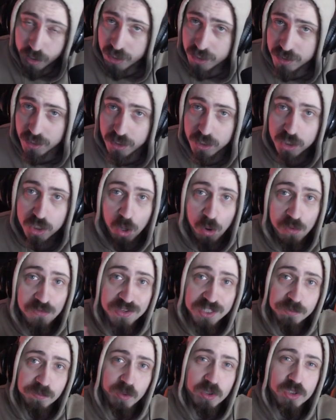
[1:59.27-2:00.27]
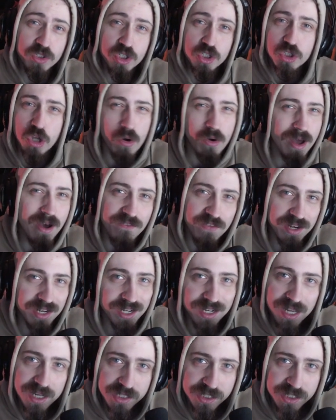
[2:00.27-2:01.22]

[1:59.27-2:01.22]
Now, you go with this because you don't have any class